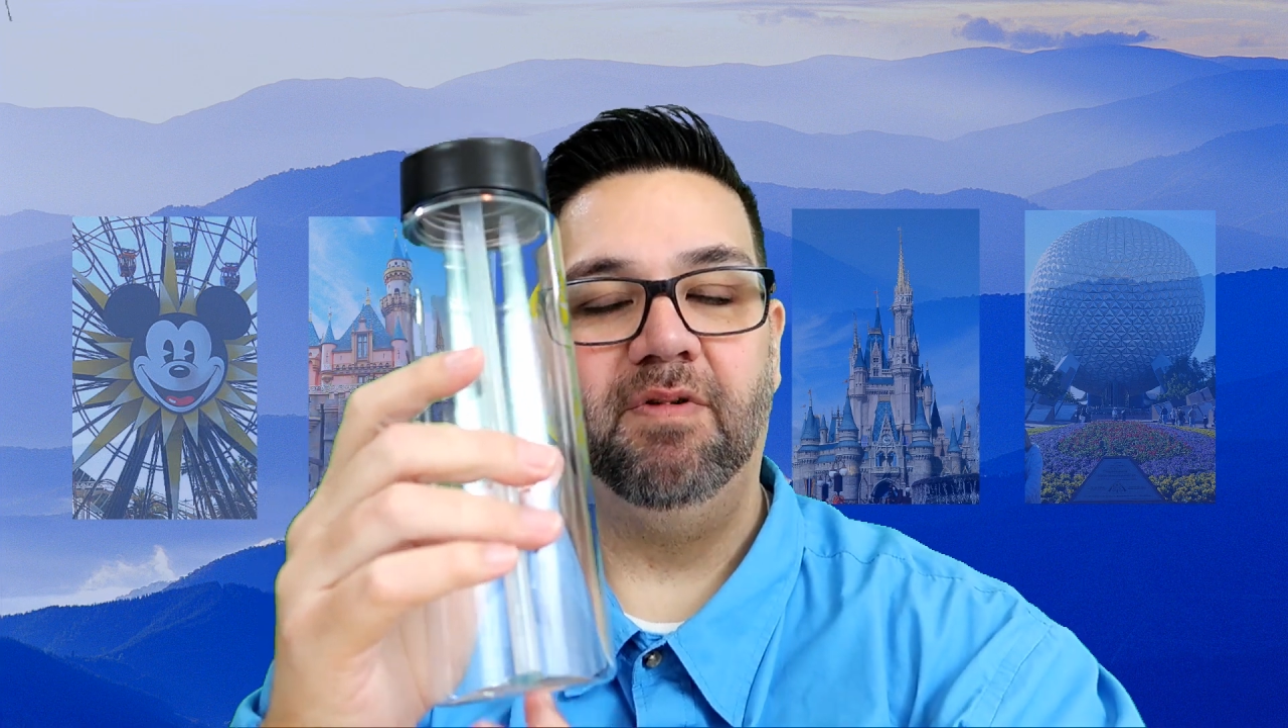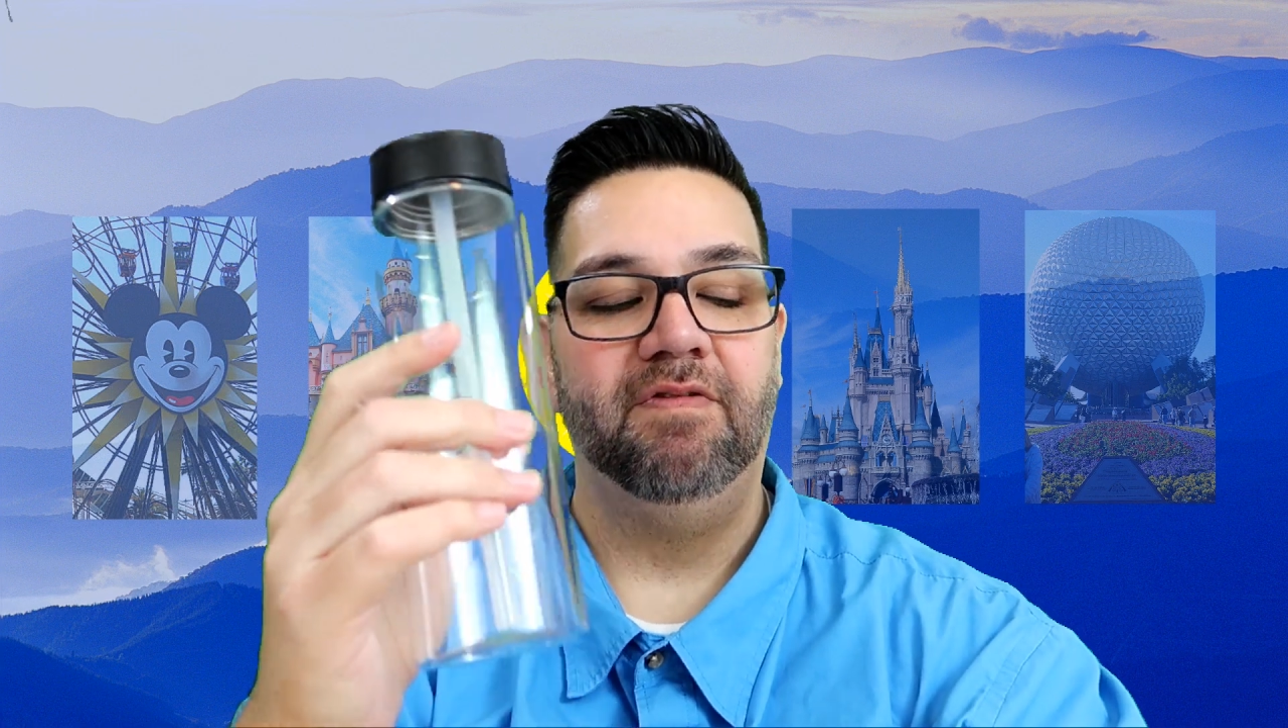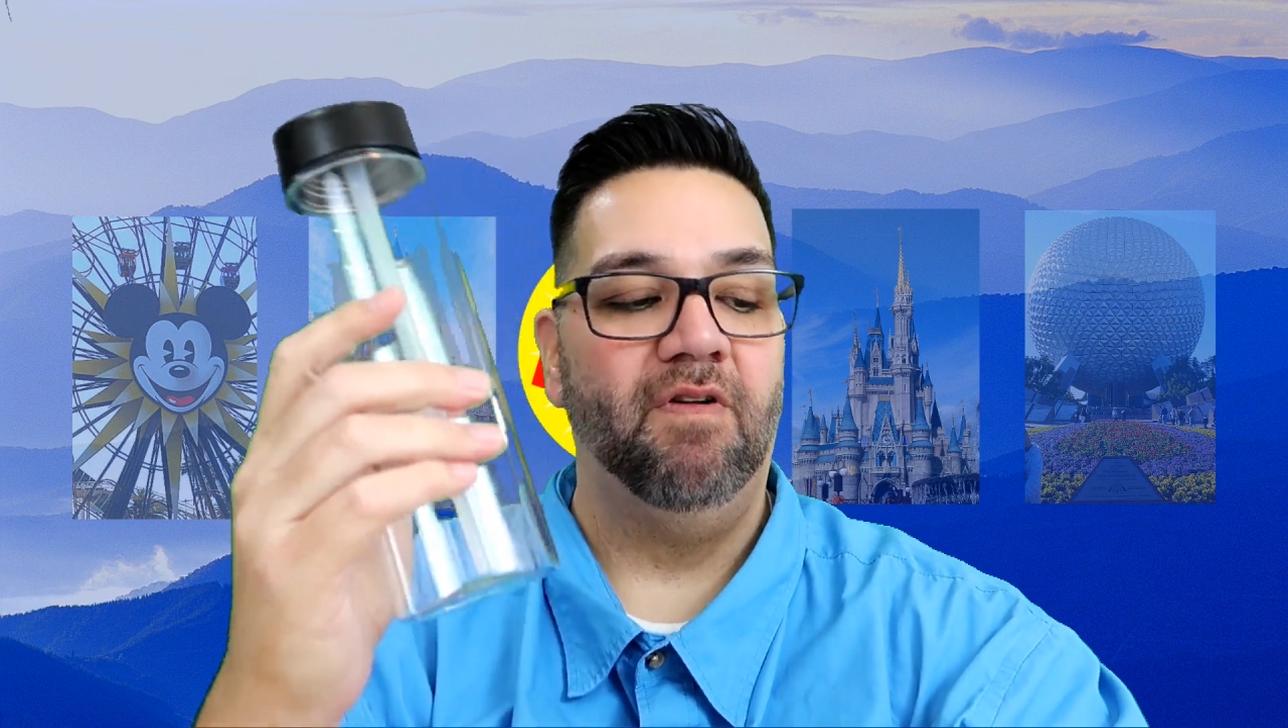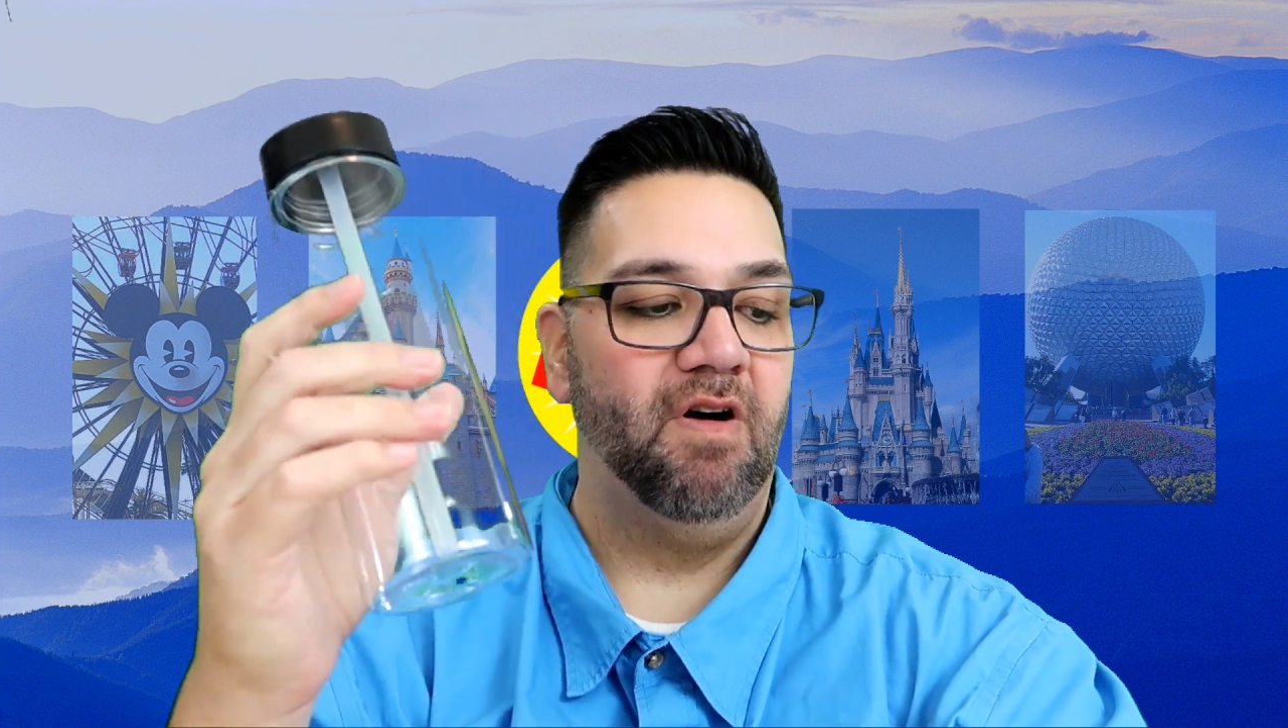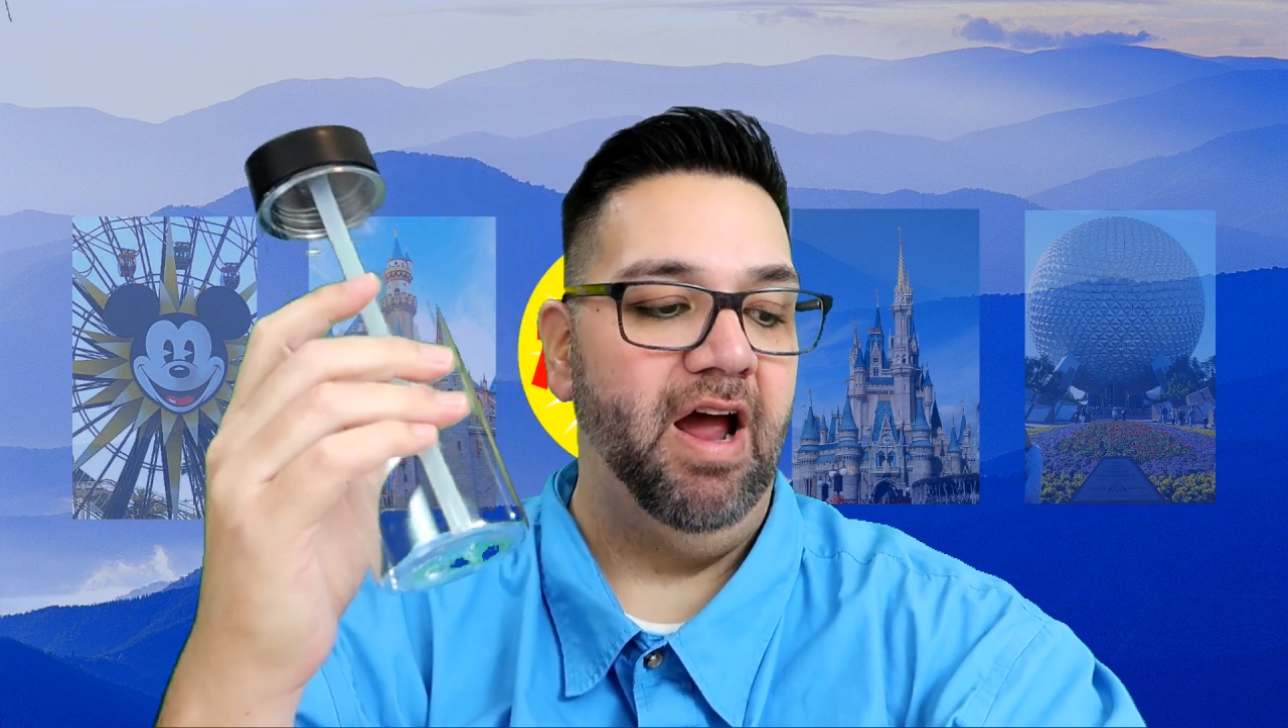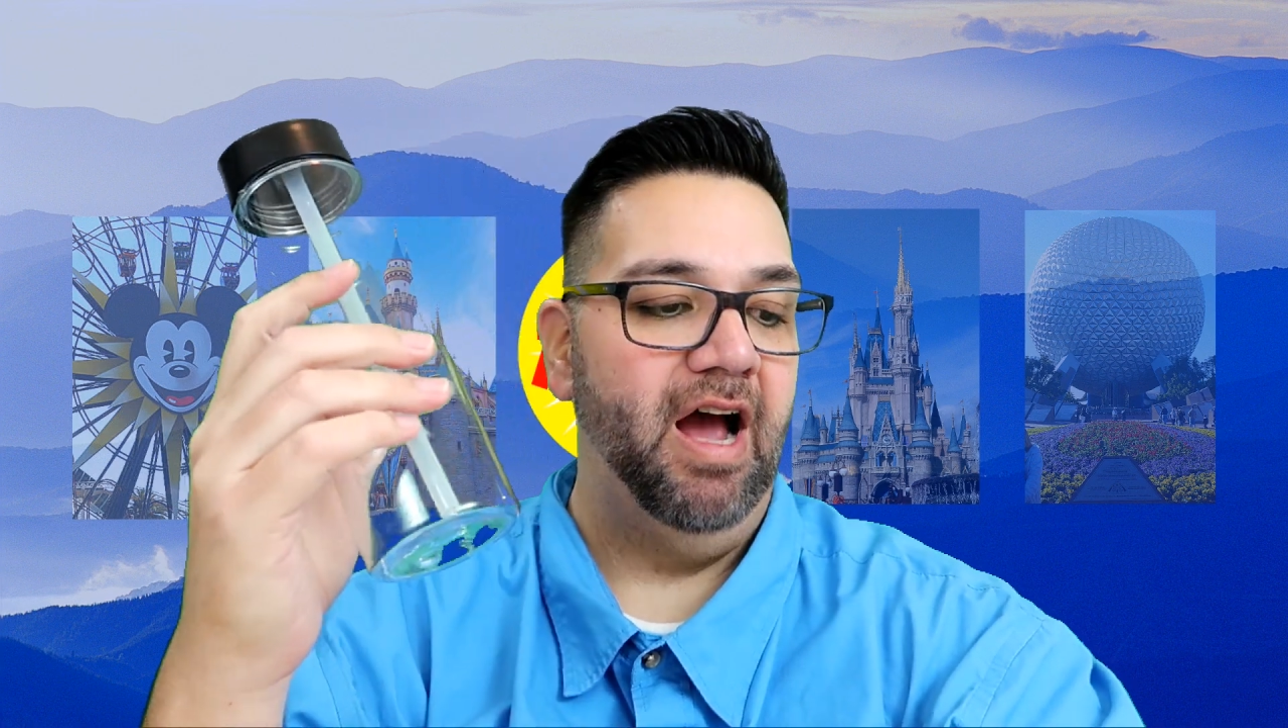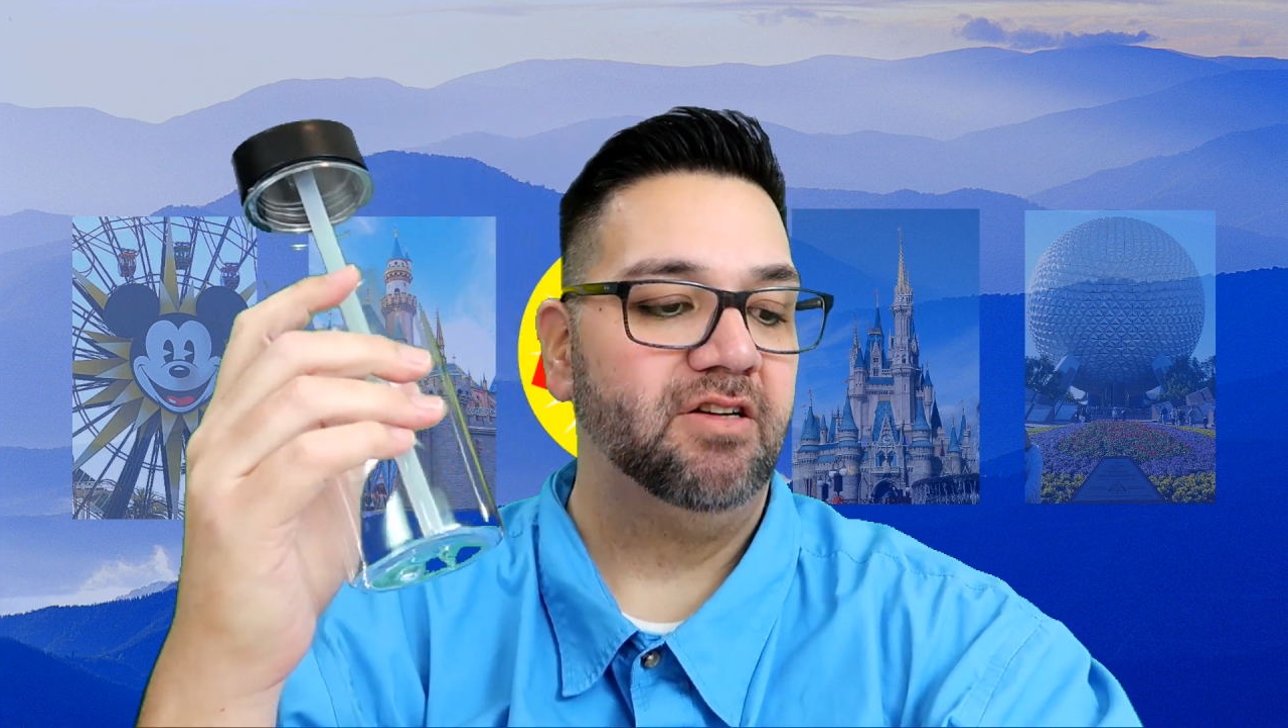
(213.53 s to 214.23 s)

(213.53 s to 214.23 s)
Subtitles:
before I